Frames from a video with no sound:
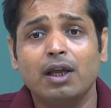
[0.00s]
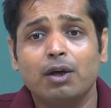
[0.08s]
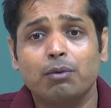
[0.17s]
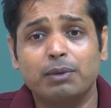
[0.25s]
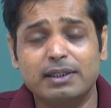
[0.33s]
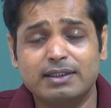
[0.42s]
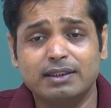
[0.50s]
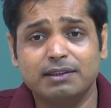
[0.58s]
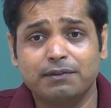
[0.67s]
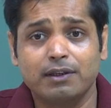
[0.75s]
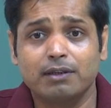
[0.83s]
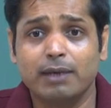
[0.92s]
we'll see
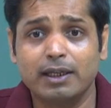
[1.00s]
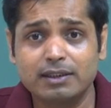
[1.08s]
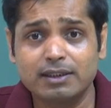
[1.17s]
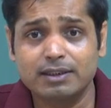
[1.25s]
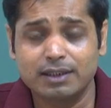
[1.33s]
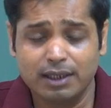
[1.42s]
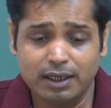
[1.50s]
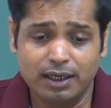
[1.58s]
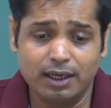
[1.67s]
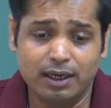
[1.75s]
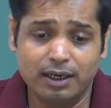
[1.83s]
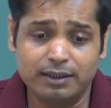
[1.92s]
different methods
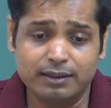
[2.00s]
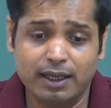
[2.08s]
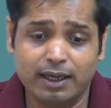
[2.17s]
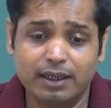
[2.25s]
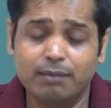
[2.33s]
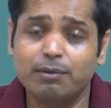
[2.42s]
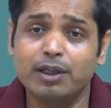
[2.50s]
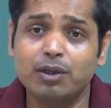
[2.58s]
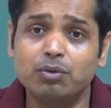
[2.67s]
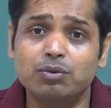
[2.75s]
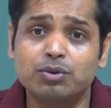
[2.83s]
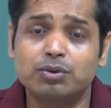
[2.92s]
that can be
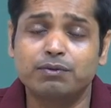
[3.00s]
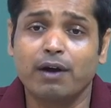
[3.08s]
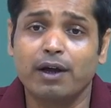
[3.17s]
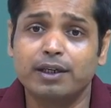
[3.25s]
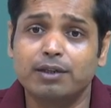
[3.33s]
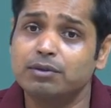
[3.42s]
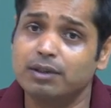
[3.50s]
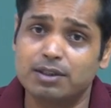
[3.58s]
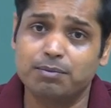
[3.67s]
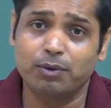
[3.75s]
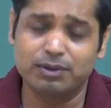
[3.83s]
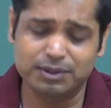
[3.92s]
used to find out the
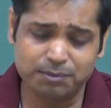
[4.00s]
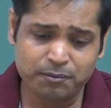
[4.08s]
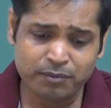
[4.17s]
response.